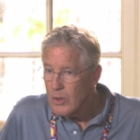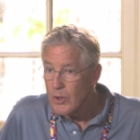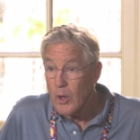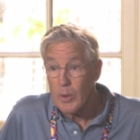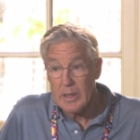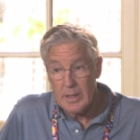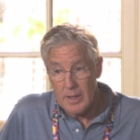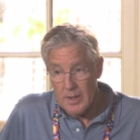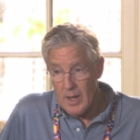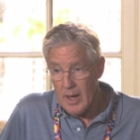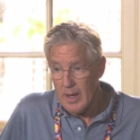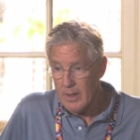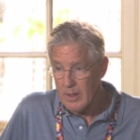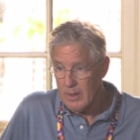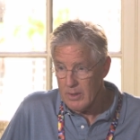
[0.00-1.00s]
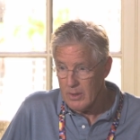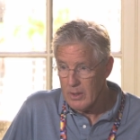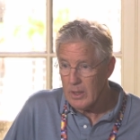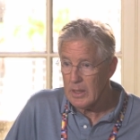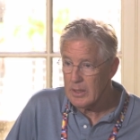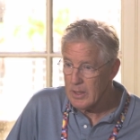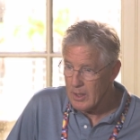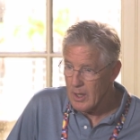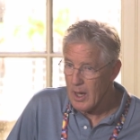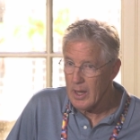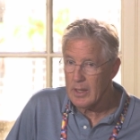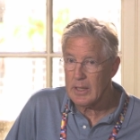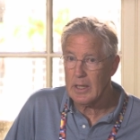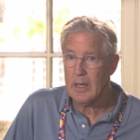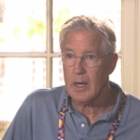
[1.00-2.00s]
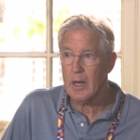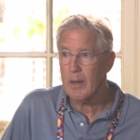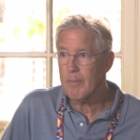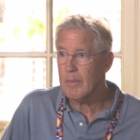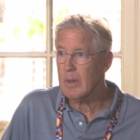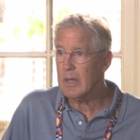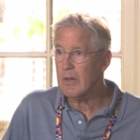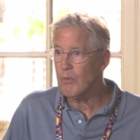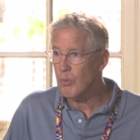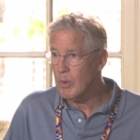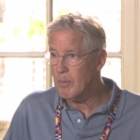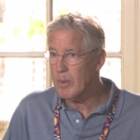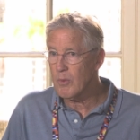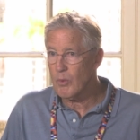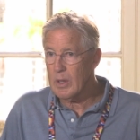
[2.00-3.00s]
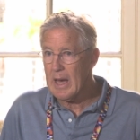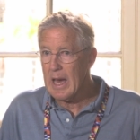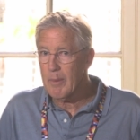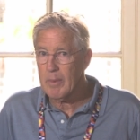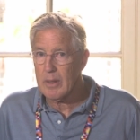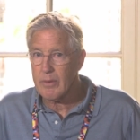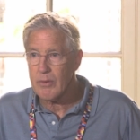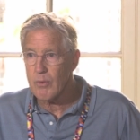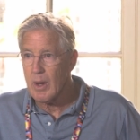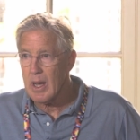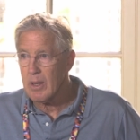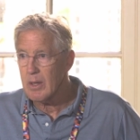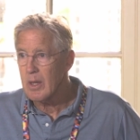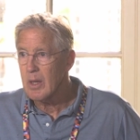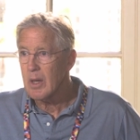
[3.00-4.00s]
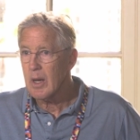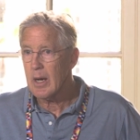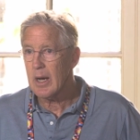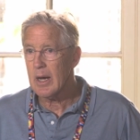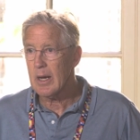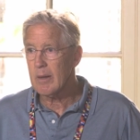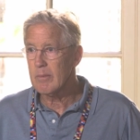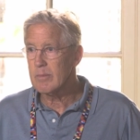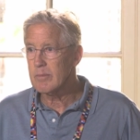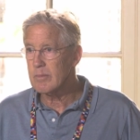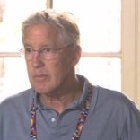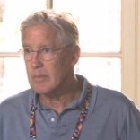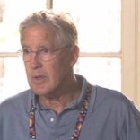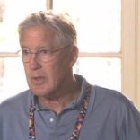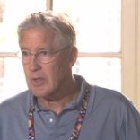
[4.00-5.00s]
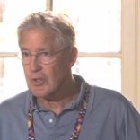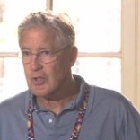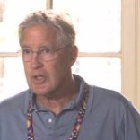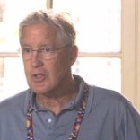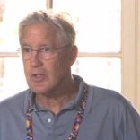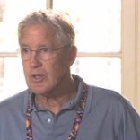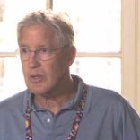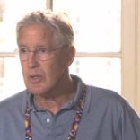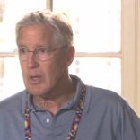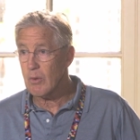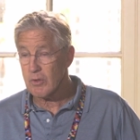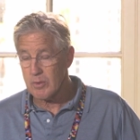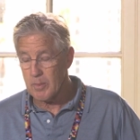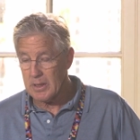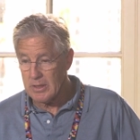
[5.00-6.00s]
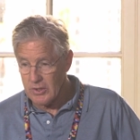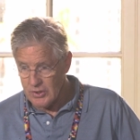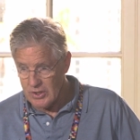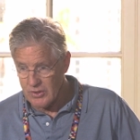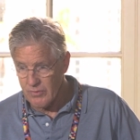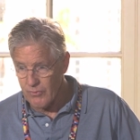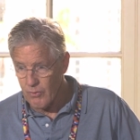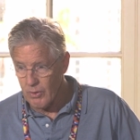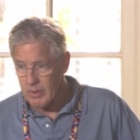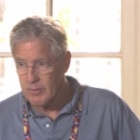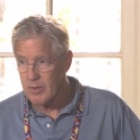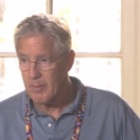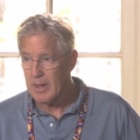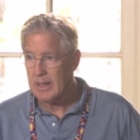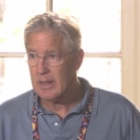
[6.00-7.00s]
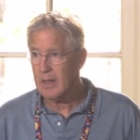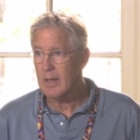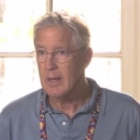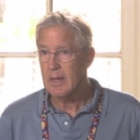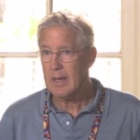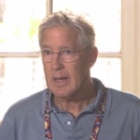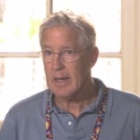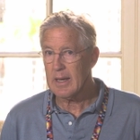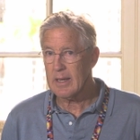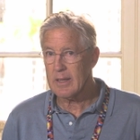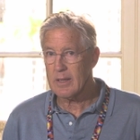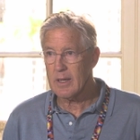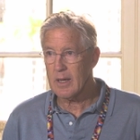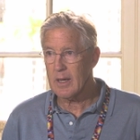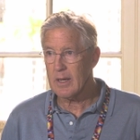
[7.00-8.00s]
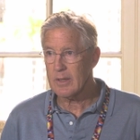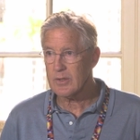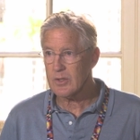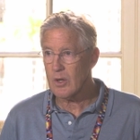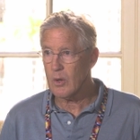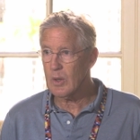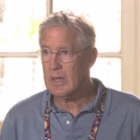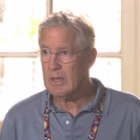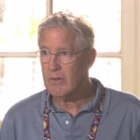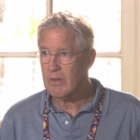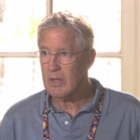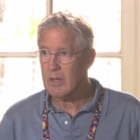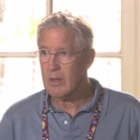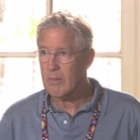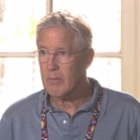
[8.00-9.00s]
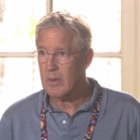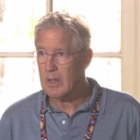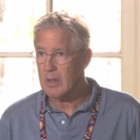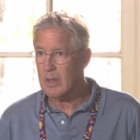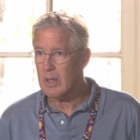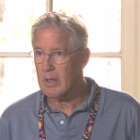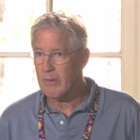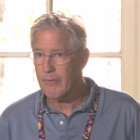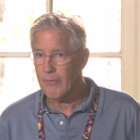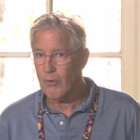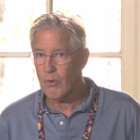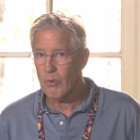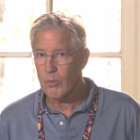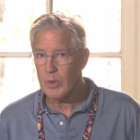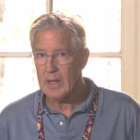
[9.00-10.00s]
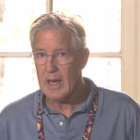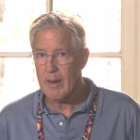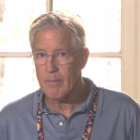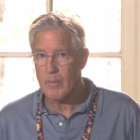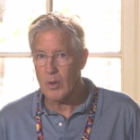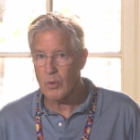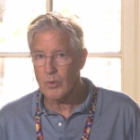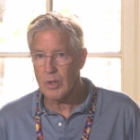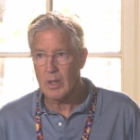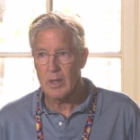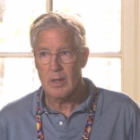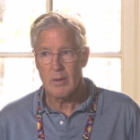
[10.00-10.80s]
No, he did not. He did not. He, um, he's re been rehabbing throughout um, the decision. That was a big decision for him to make, and uh, so he's in the in, in the full rehab mode.